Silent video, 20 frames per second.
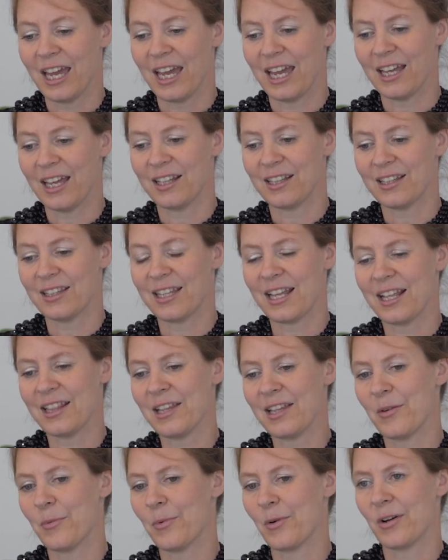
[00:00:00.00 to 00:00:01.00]
And then
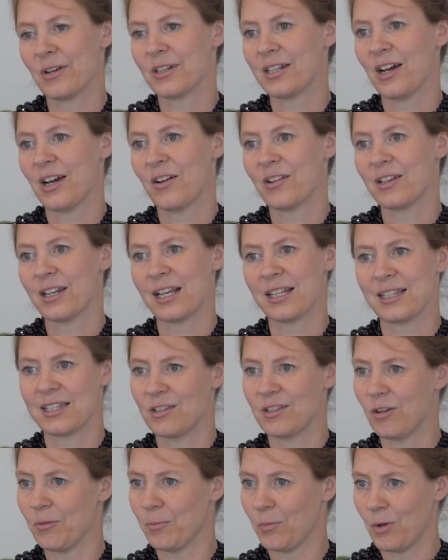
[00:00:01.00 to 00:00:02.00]
they worked out it's
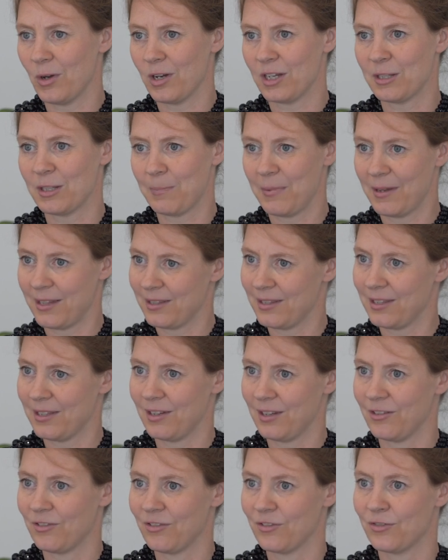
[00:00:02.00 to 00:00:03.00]
not more
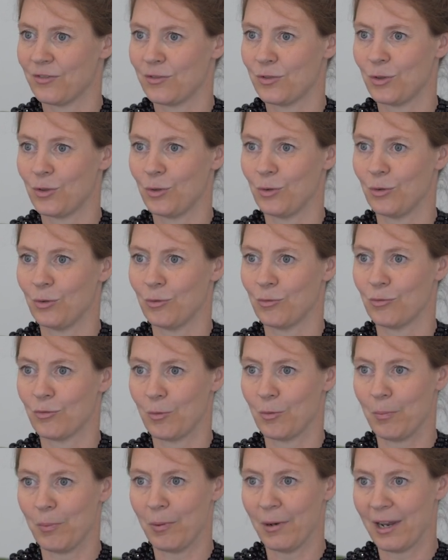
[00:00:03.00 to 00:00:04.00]
expensive to
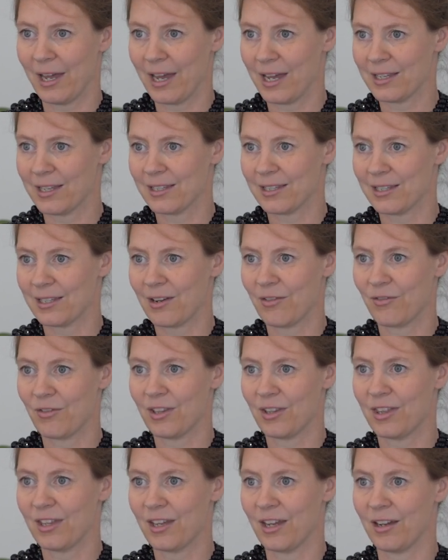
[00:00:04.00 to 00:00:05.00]
replace
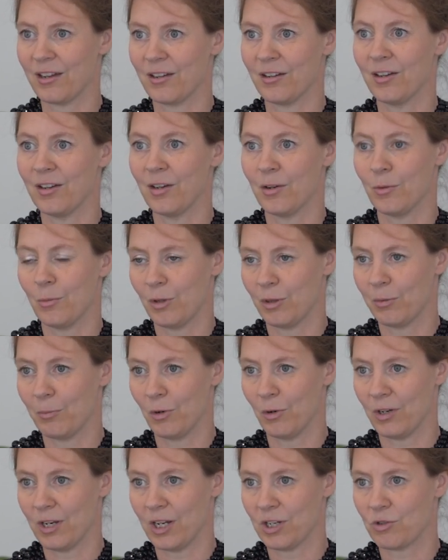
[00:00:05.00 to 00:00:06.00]
everything with
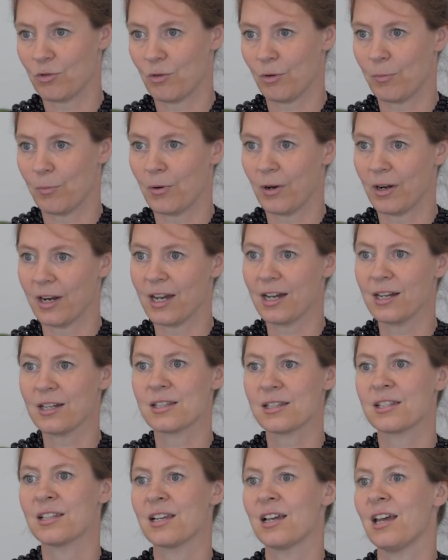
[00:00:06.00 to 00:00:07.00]
more natural
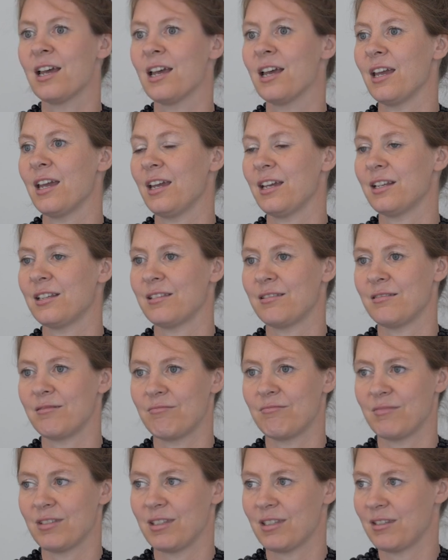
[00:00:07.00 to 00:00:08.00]
products.
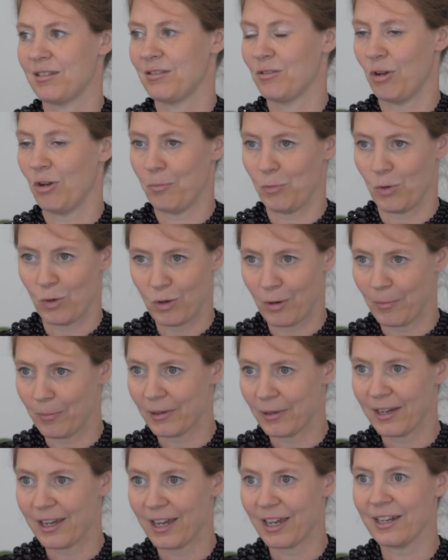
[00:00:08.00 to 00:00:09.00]
It's not more
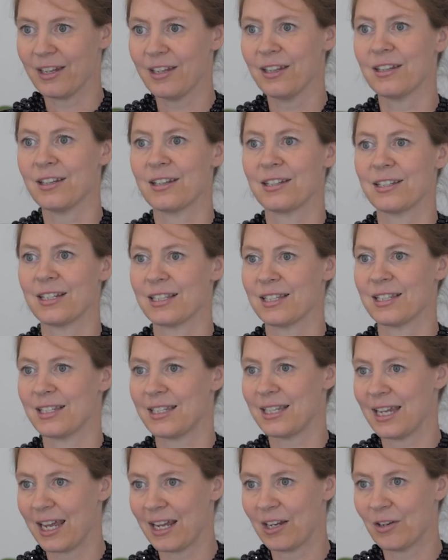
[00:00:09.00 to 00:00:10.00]
complicated. It doesn't
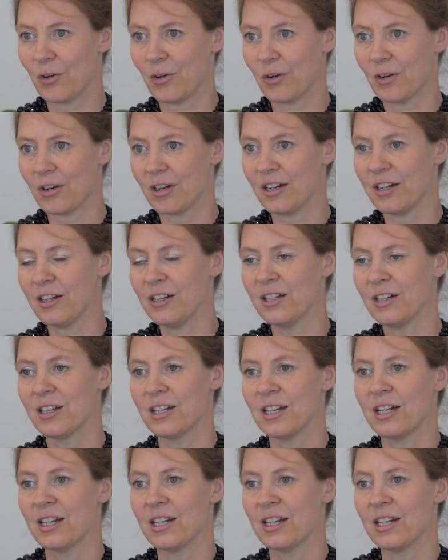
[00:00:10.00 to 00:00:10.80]
take longer.